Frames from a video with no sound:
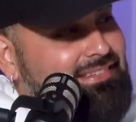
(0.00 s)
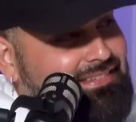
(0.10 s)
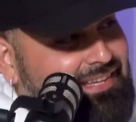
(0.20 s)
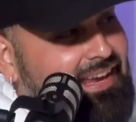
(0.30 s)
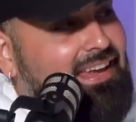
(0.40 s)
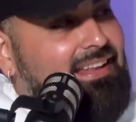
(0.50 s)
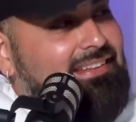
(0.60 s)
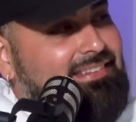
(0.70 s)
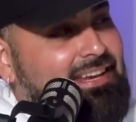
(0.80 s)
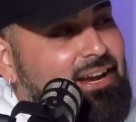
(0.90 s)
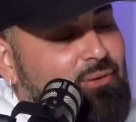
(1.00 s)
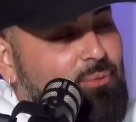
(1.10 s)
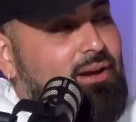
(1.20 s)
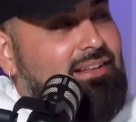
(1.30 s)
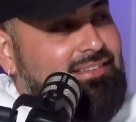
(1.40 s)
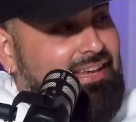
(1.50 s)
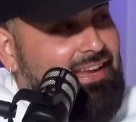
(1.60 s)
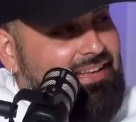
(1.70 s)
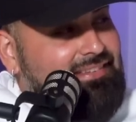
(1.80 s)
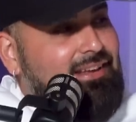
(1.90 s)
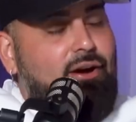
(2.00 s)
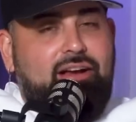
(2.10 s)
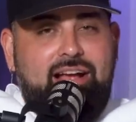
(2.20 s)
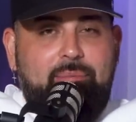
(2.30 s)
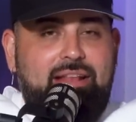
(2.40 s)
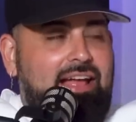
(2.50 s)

tier 1 tickets are coming